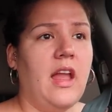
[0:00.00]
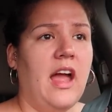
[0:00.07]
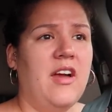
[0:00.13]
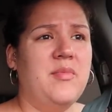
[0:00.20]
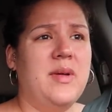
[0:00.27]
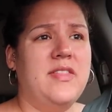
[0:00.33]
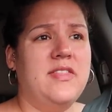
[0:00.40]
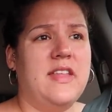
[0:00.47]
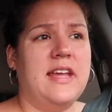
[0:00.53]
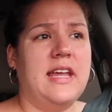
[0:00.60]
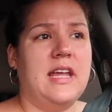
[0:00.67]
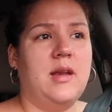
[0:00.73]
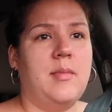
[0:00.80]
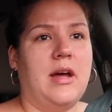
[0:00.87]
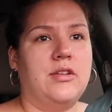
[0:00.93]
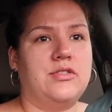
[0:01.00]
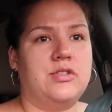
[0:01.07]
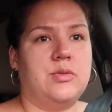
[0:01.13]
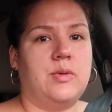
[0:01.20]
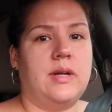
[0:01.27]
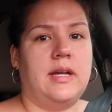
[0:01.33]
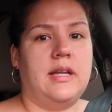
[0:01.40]
I've been thinking about
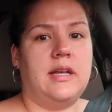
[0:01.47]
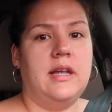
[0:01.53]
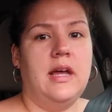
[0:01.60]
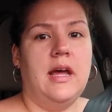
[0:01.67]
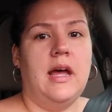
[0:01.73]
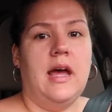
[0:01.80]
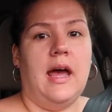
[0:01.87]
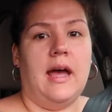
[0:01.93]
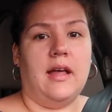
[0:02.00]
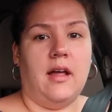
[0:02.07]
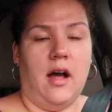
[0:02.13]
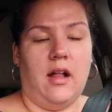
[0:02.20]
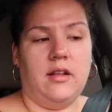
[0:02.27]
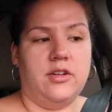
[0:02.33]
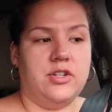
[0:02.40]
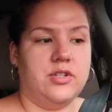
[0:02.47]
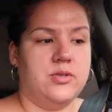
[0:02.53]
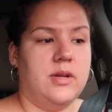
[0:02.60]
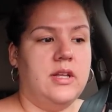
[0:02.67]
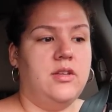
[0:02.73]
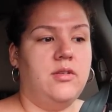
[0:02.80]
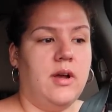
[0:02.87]
doing a Color
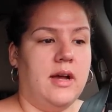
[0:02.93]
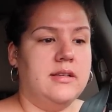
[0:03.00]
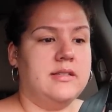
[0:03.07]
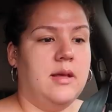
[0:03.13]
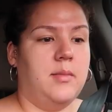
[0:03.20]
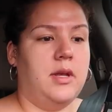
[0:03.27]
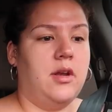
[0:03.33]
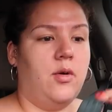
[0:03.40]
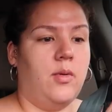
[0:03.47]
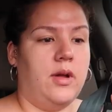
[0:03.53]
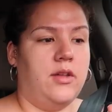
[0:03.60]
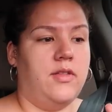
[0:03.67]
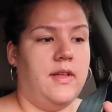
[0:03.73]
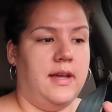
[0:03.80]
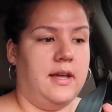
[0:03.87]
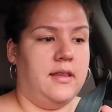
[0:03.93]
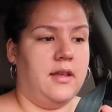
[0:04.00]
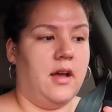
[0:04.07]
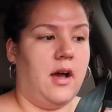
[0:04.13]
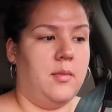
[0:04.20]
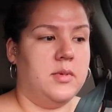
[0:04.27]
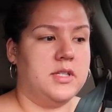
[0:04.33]
Street, and you guys let me know what you think in
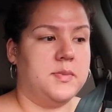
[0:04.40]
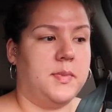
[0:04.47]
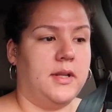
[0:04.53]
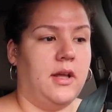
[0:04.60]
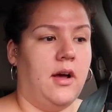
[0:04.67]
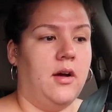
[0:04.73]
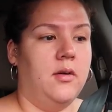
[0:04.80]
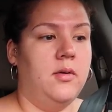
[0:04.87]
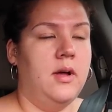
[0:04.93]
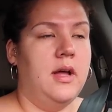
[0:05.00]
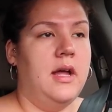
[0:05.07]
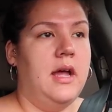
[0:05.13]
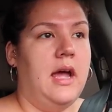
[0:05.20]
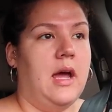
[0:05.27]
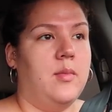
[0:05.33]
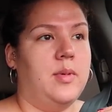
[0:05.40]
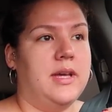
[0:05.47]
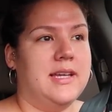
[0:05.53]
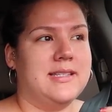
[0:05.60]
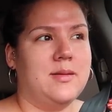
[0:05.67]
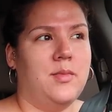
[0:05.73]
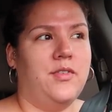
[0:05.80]
the comments below. And
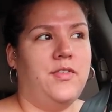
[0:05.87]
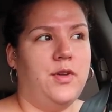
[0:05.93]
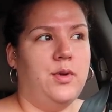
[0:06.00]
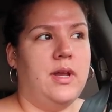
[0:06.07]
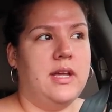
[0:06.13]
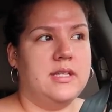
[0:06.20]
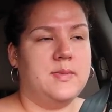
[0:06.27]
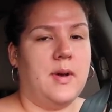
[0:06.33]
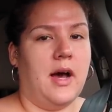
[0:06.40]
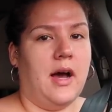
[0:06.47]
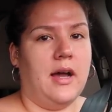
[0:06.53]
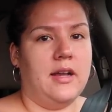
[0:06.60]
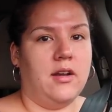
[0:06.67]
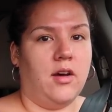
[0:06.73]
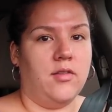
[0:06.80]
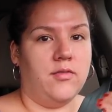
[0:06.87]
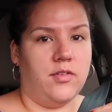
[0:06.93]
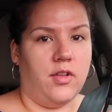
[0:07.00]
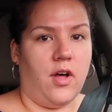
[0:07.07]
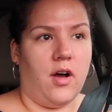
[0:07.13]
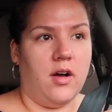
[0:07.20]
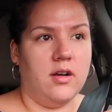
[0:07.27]
because I'm a few days behind on
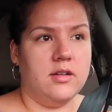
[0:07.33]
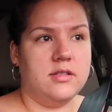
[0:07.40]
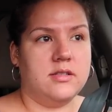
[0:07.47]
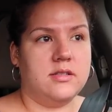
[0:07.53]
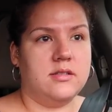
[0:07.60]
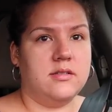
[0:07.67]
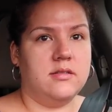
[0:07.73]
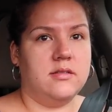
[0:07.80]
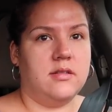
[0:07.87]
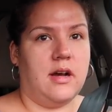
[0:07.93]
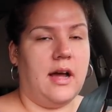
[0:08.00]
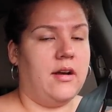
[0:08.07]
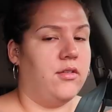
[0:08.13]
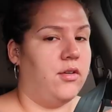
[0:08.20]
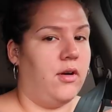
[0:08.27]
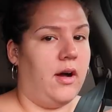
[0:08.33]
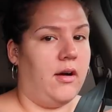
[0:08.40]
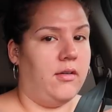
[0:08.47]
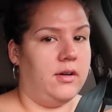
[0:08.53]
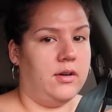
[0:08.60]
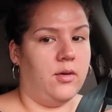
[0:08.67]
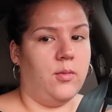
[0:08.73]
vlogs, I don't know
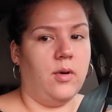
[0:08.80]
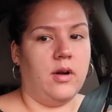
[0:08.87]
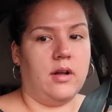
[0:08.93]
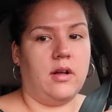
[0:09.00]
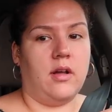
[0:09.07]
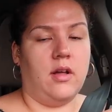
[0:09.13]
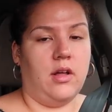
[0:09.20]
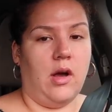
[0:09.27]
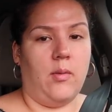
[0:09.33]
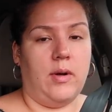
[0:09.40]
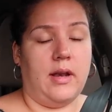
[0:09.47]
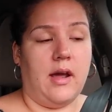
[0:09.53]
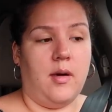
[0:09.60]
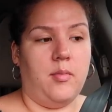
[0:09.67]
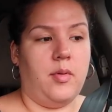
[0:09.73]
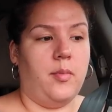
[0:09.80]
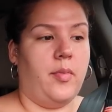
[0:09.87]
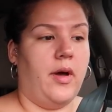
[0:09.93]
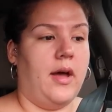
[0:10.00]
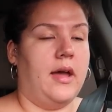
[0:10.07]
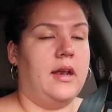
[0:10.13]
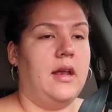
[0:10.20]
how it'll work going up,
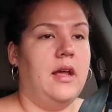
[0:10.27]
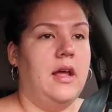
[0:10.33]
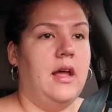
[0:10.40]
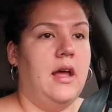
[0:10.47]
but